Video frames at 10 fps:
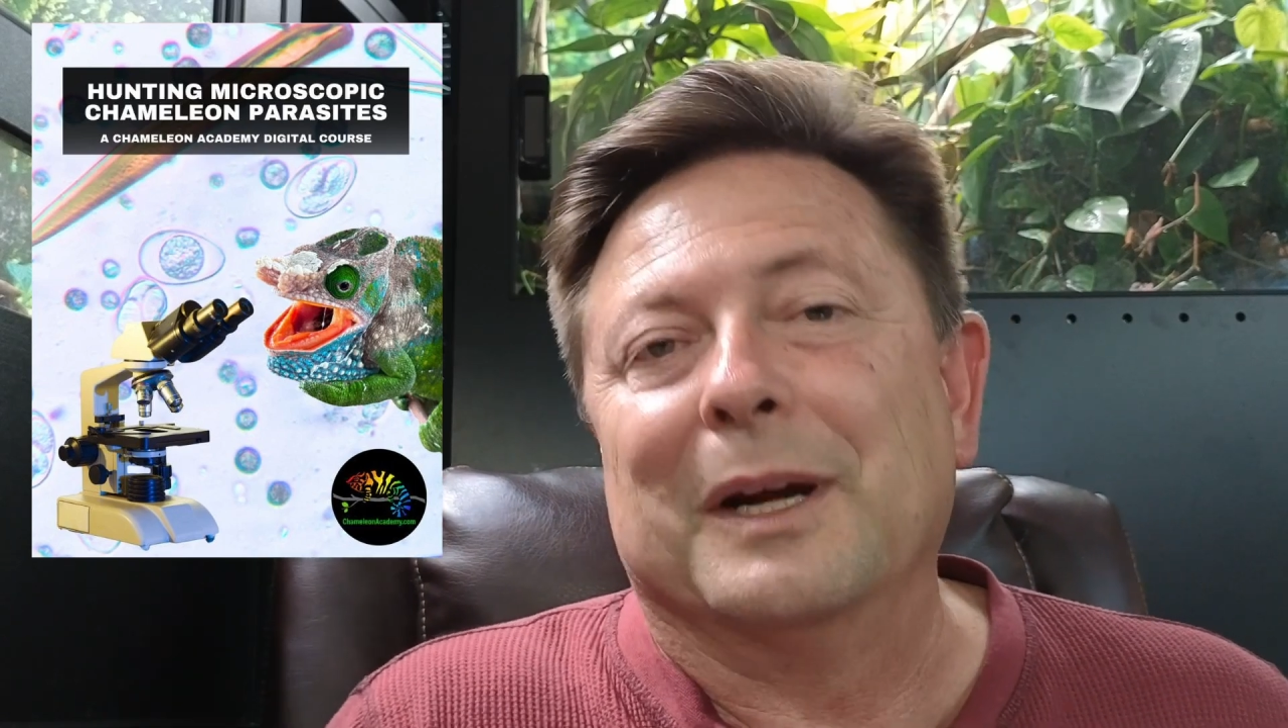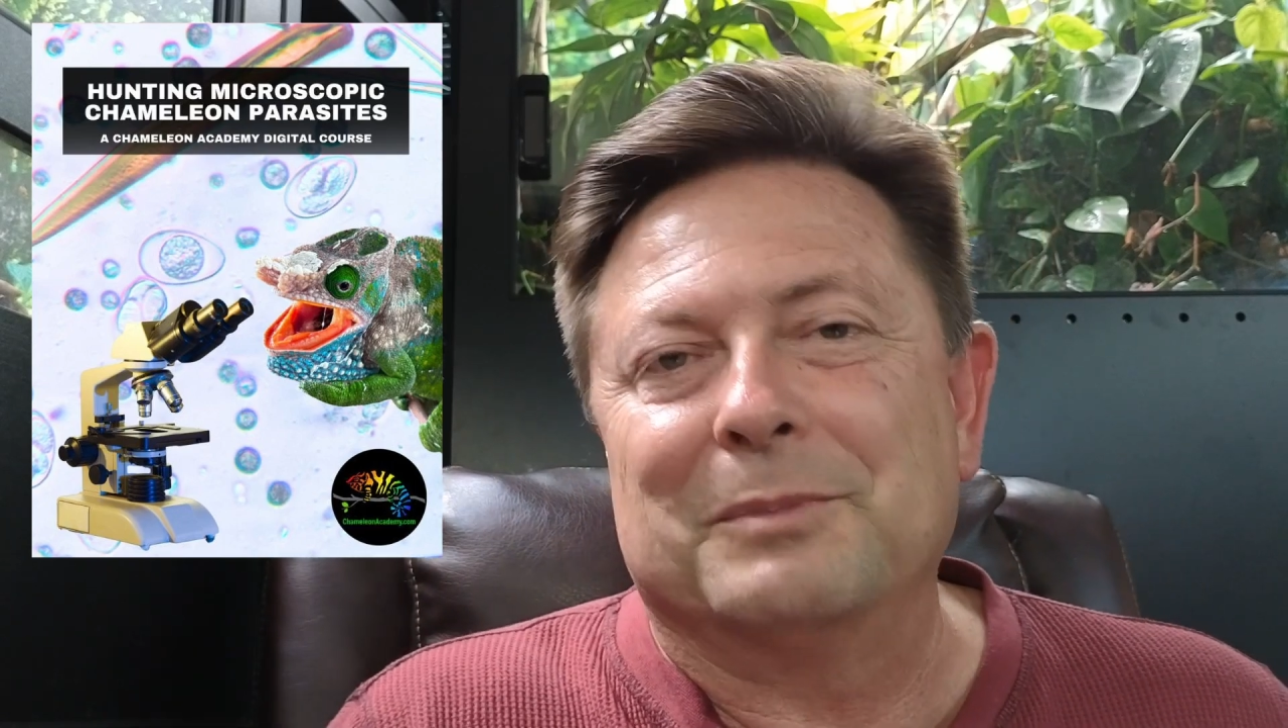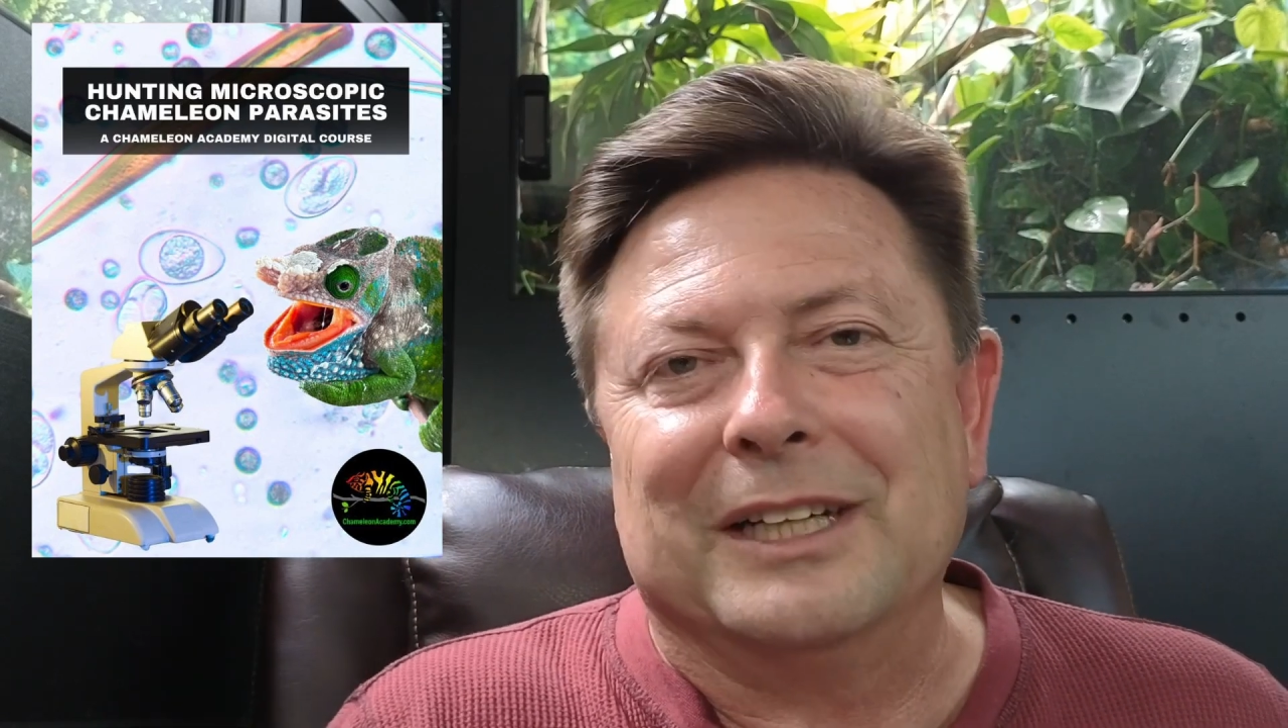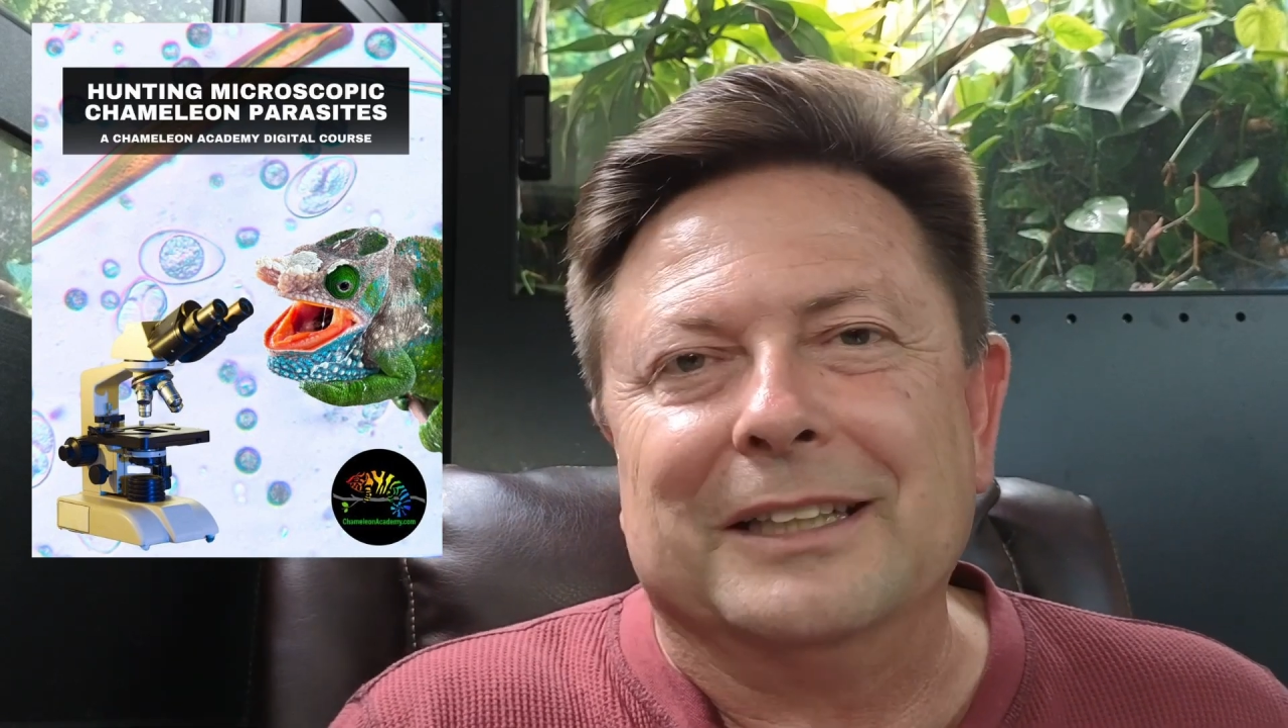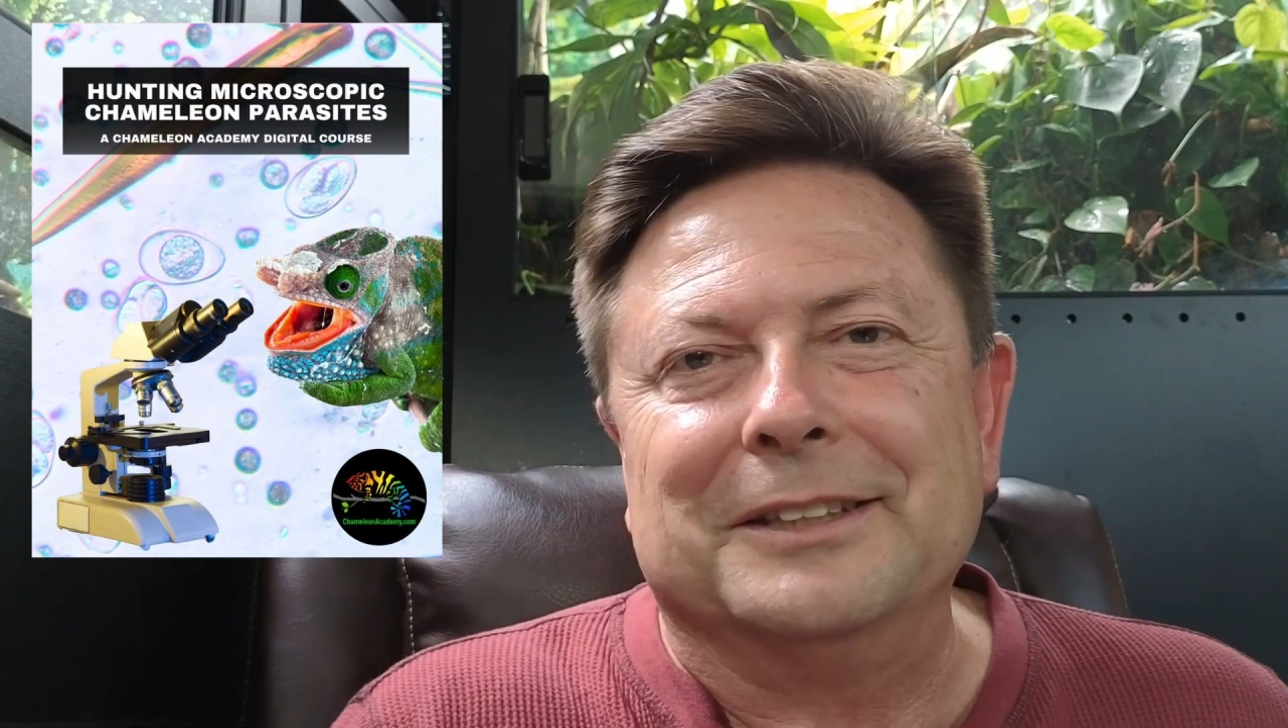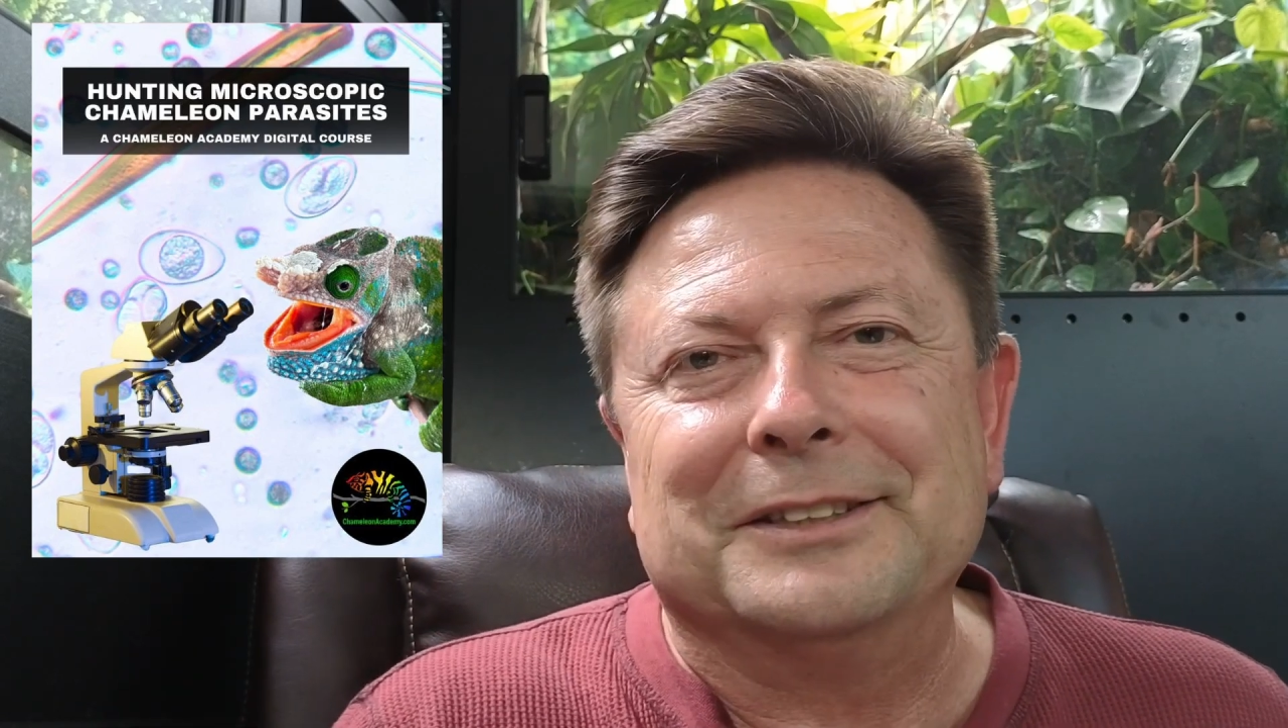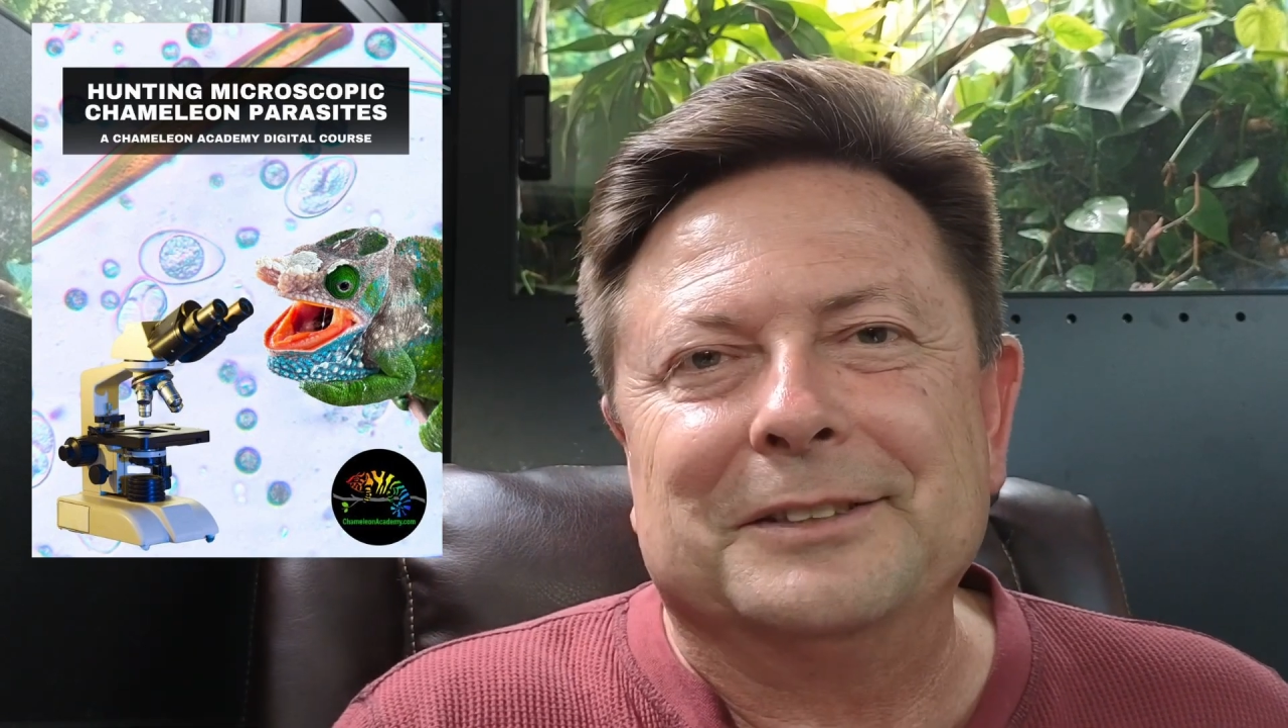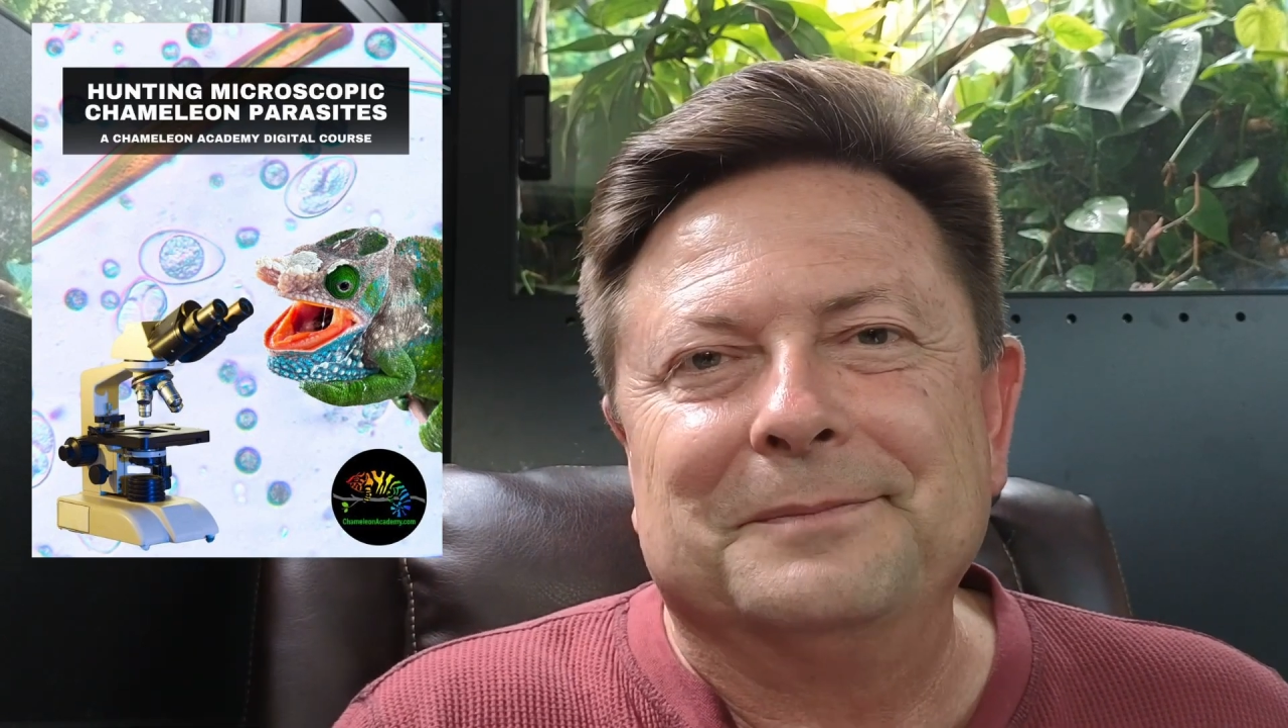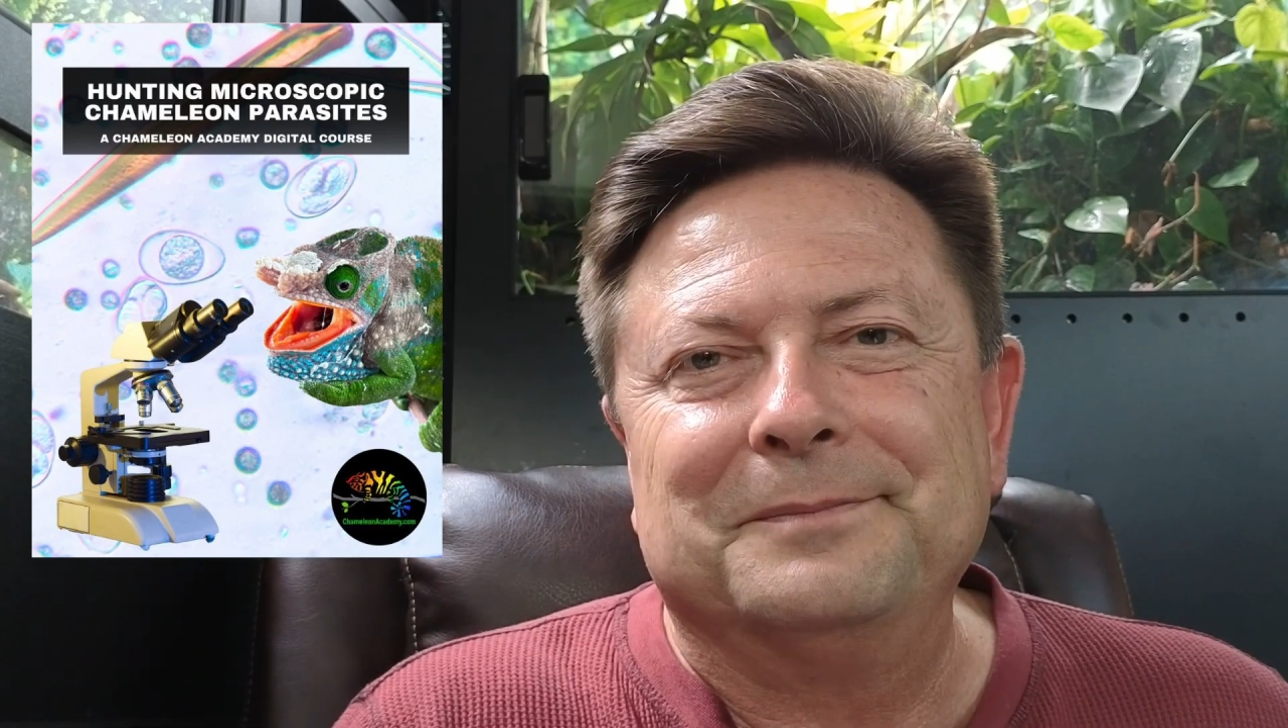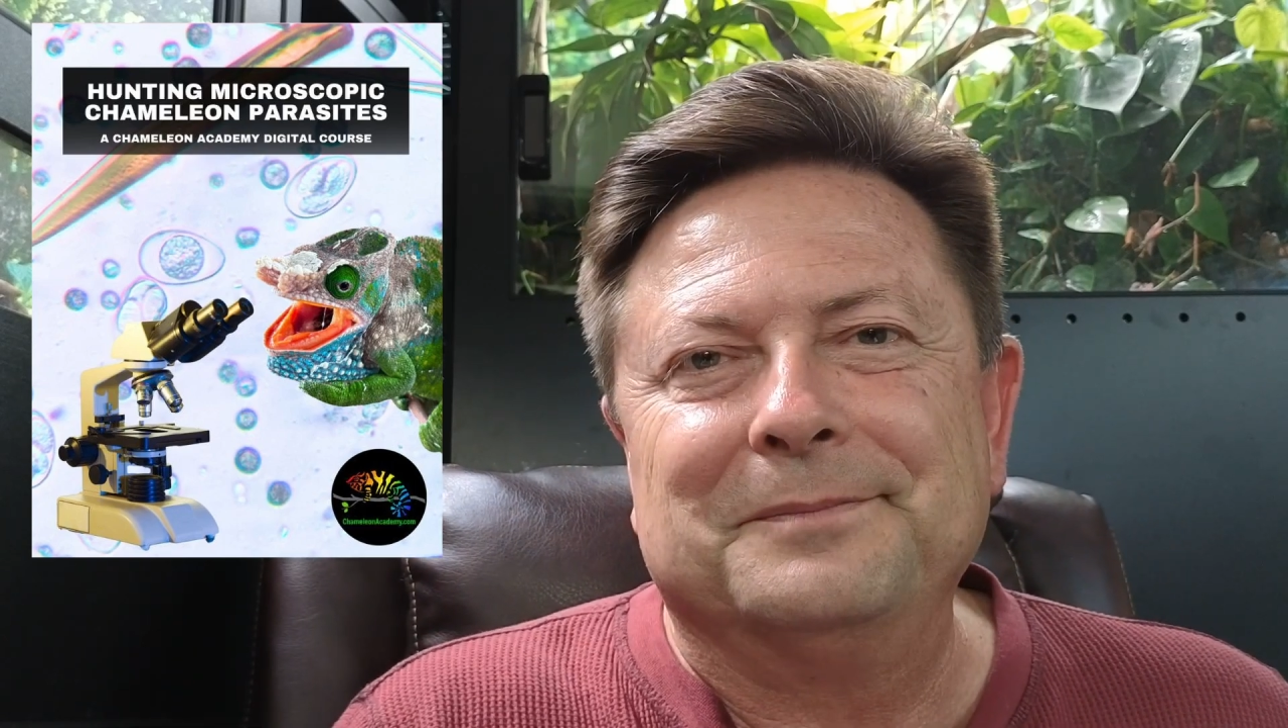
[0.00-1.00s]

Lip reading: reptiles.